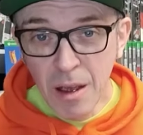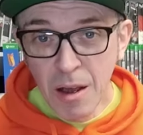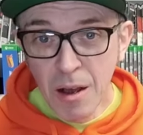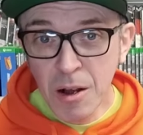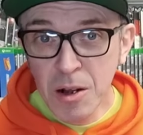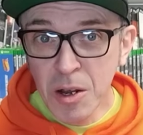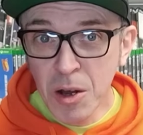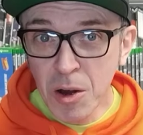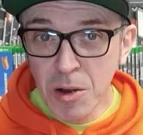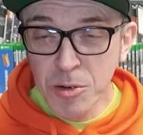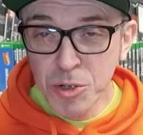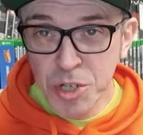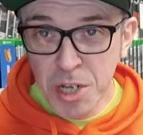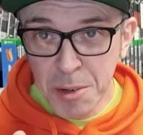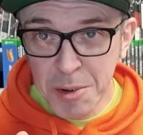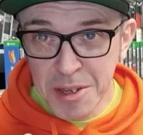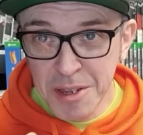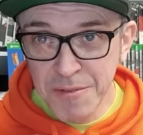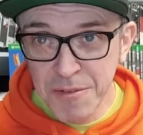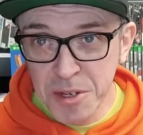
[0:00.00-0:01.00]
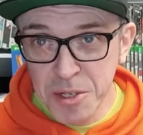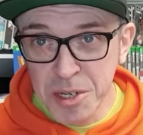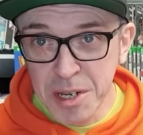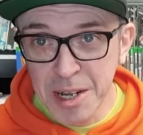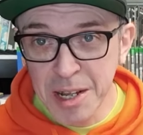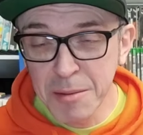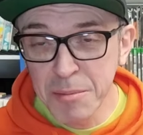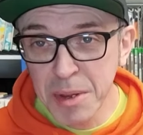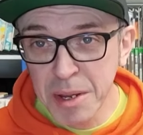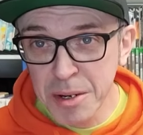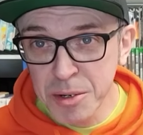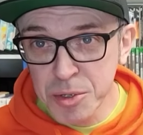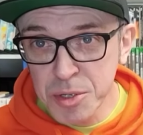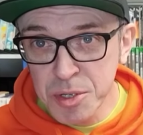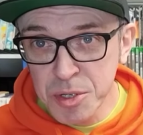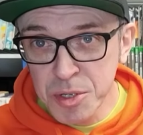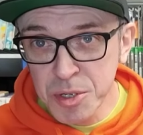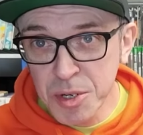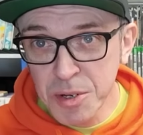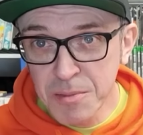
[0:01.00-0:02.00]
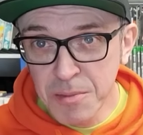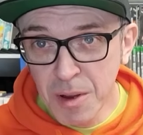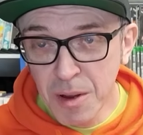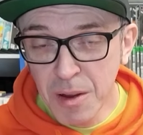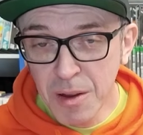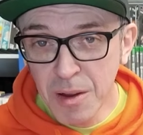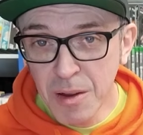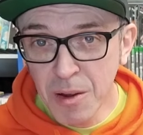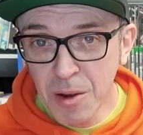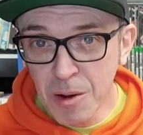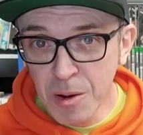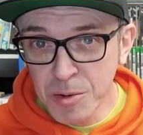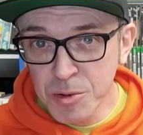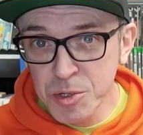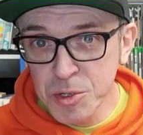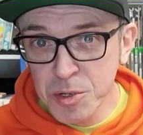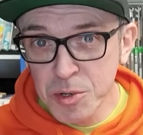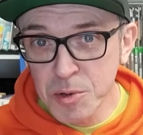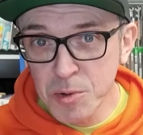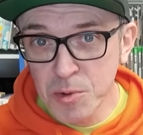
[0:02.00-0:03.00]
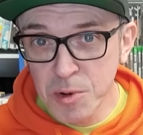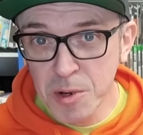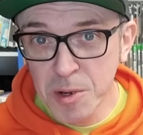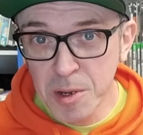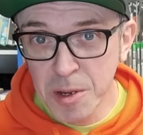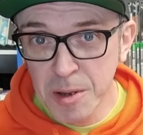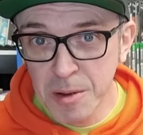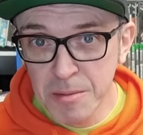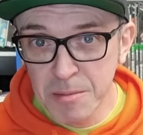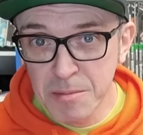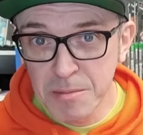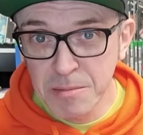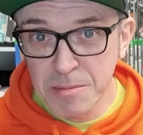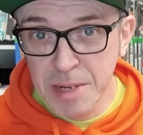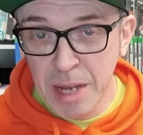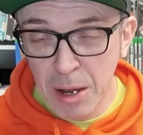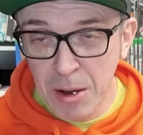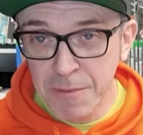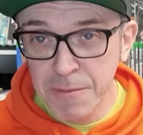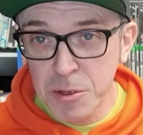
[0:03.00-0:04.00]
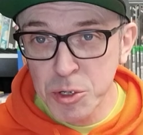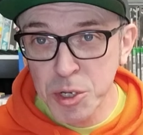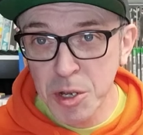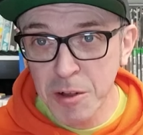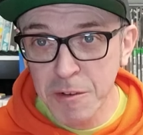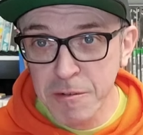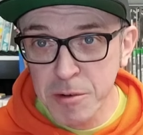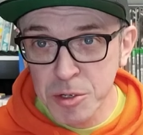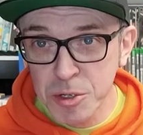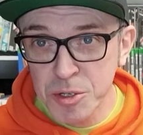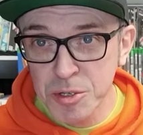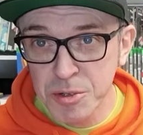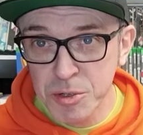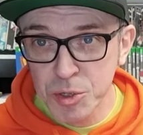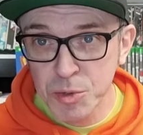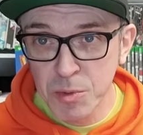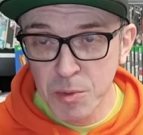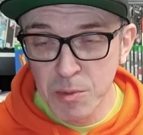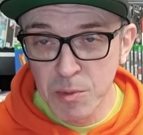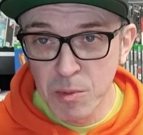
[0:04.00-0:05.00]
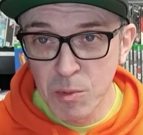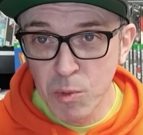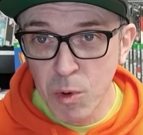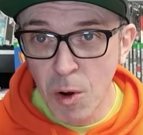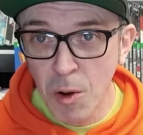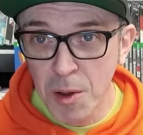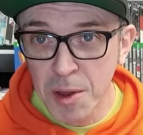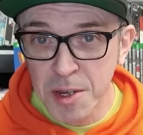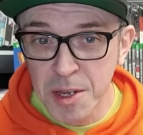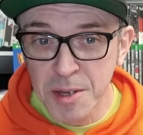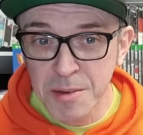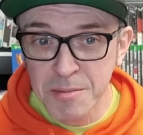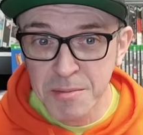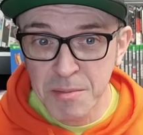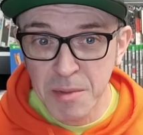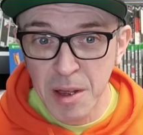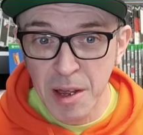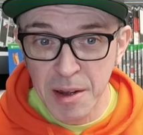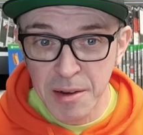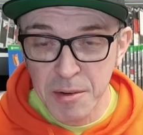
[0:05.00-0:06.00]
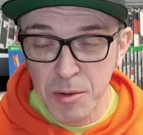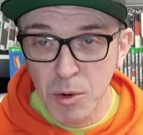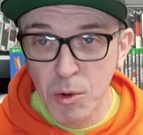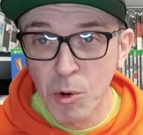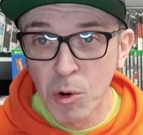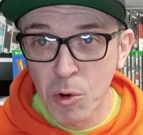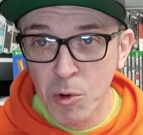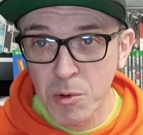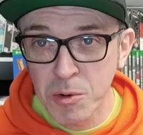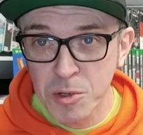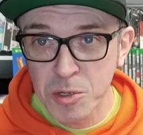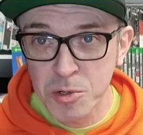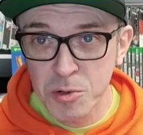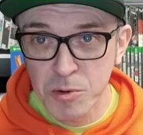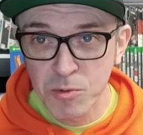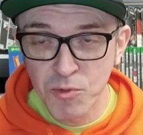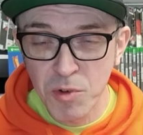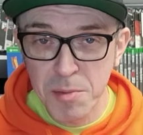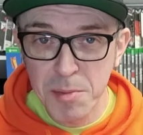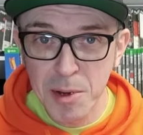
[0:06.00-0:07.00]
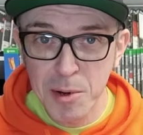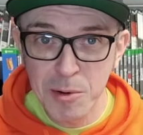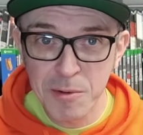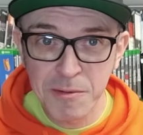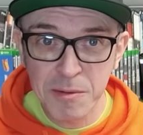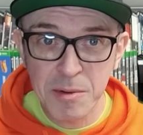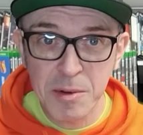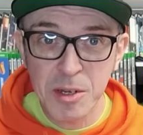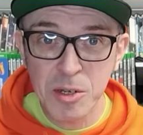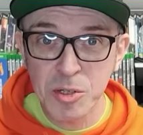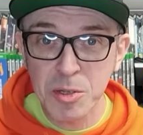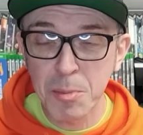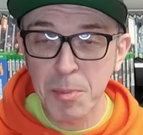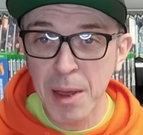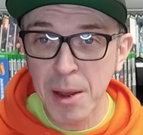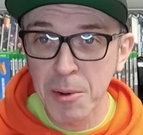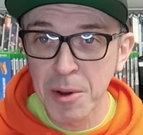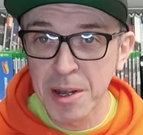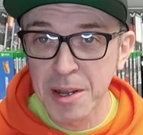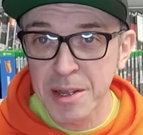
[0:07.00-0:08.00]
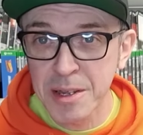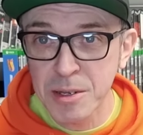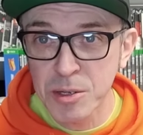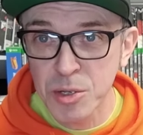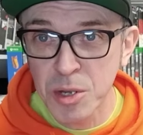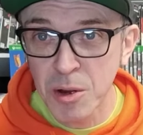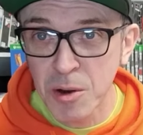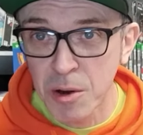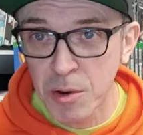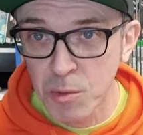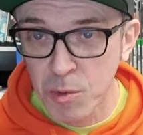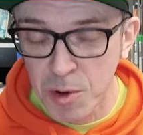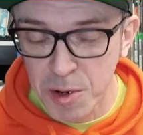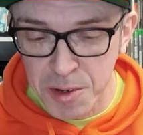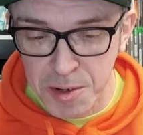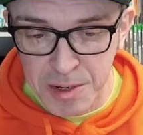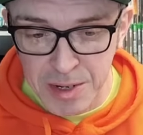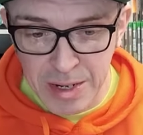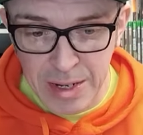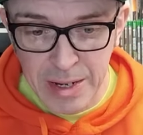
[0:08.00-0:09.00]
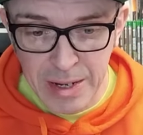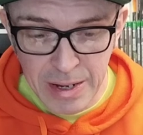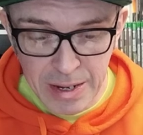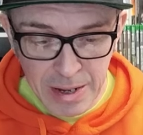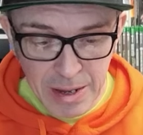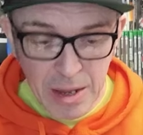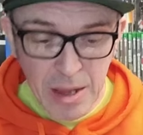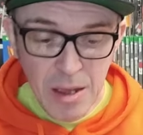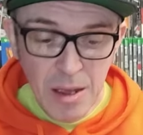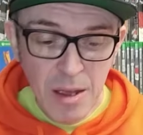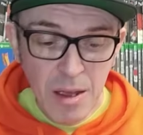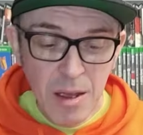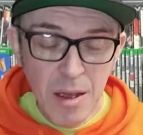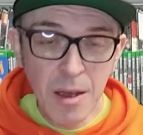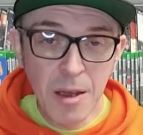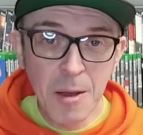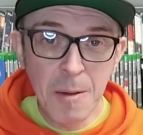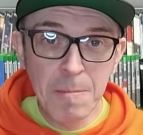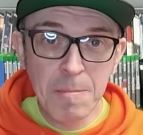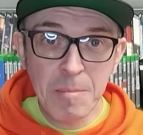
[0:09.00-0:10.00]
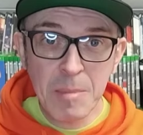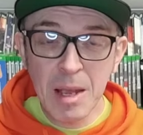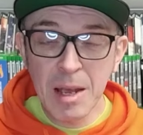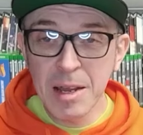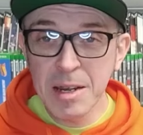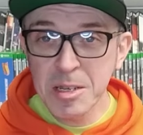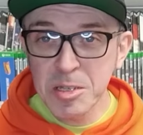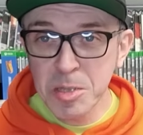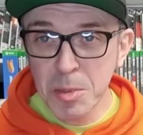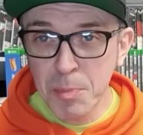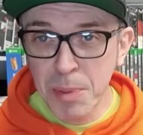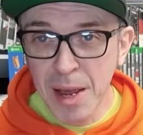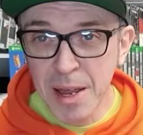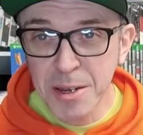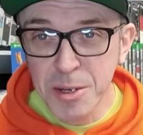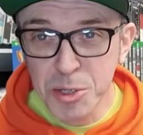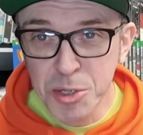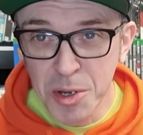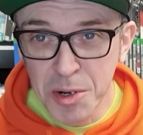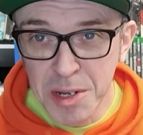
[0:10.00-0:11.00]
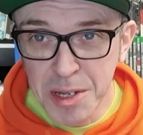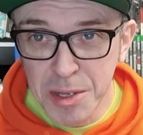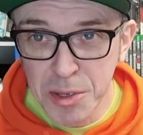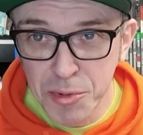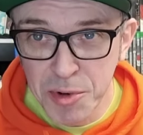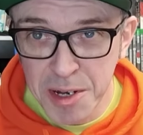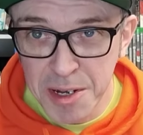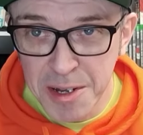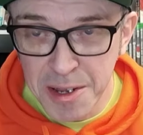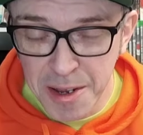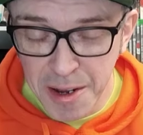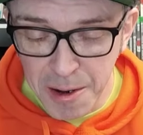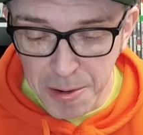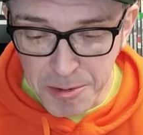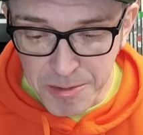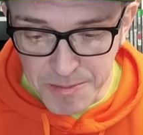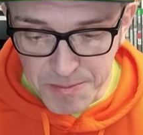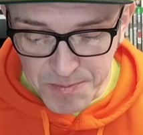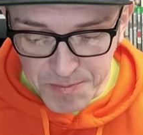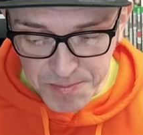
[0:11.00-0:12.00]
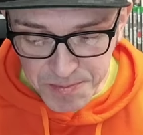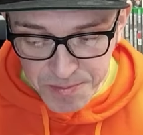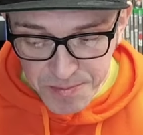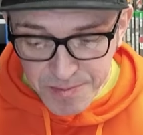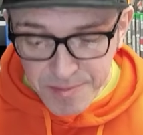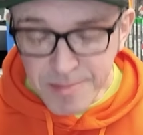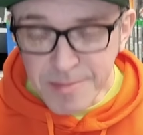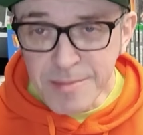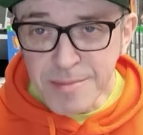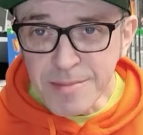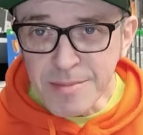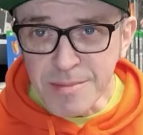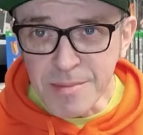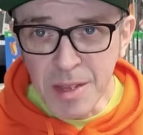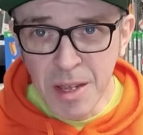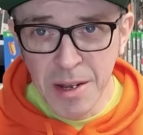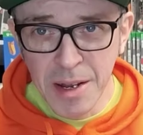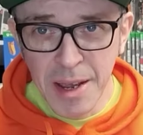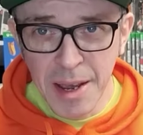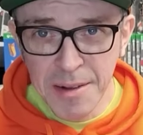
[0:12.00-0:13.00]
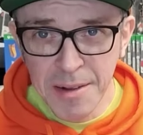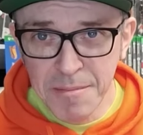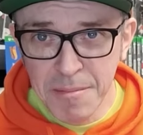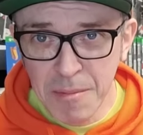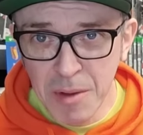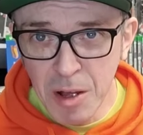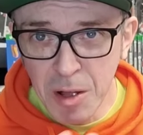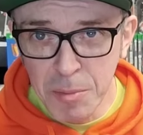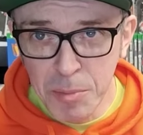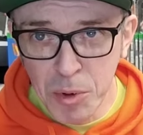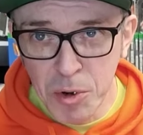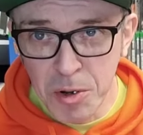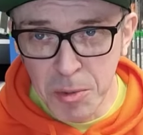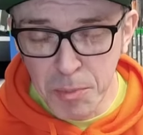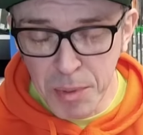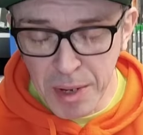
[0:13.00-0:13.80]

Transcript: I can't show it you physically because it's hard to get off the shelf because it's wired in and awkward to remove because the power lead's hardwired. And it's the Panasonic 3DO. Again, I'll put a